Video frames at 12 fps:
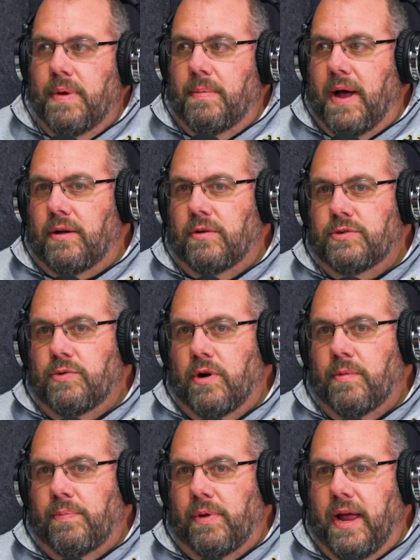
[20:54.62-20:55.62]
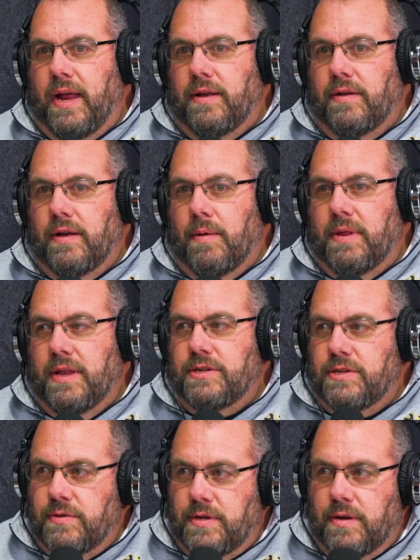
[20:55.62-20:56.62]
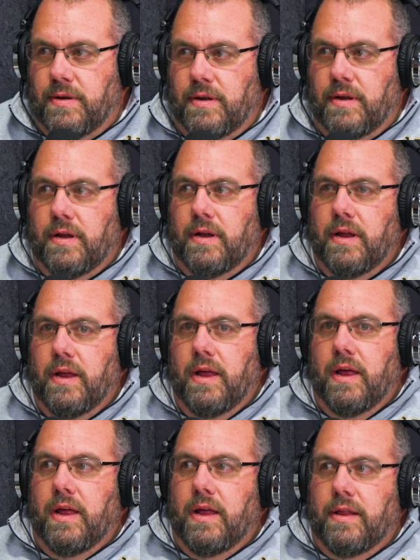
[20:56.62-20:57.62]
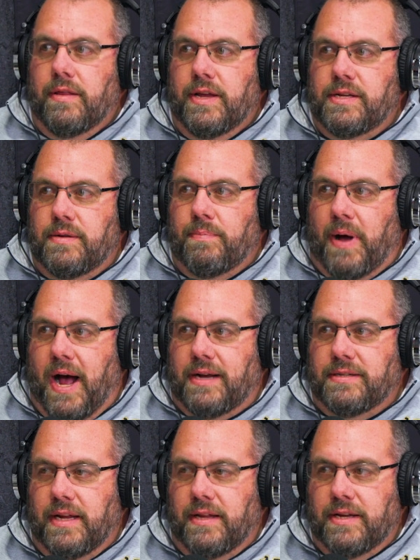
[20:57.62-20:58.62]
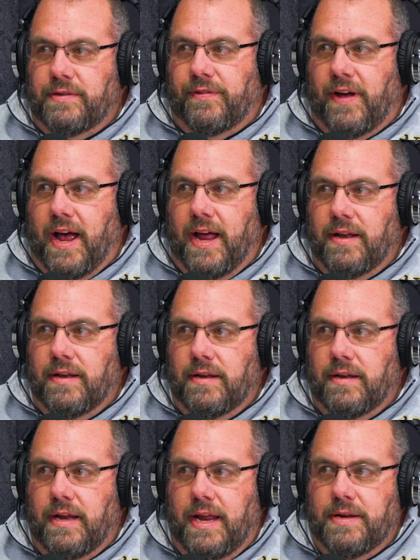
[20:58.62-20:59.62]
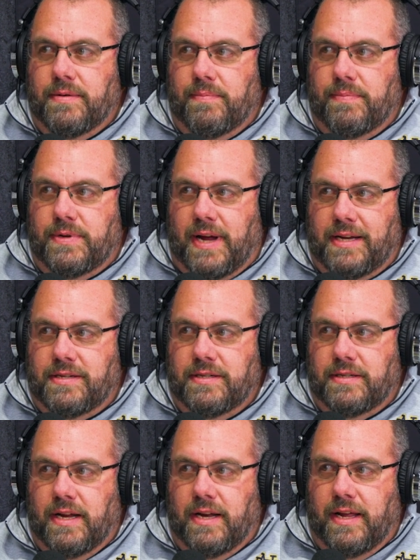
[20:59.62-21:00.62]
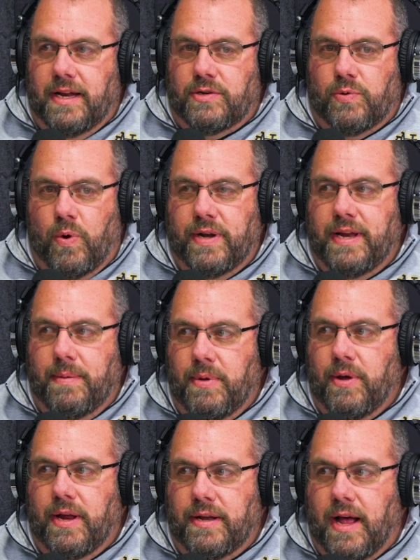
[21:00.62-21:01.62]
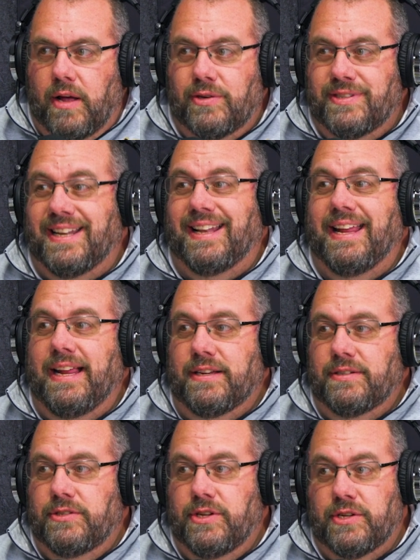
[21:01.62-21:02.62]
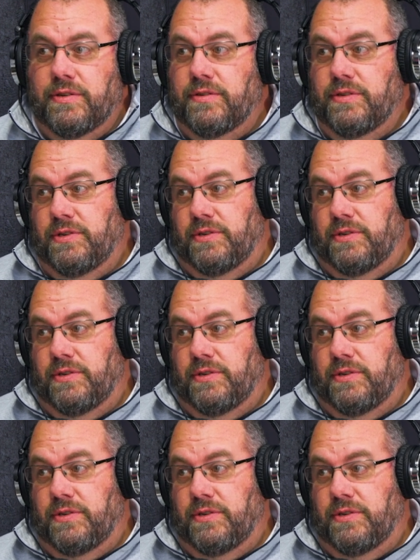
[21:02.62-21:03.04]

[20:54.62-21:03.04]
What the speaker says: But Michael Jordan played. I mean, this boxing, this fight, Tyson's going to get $20 million at least just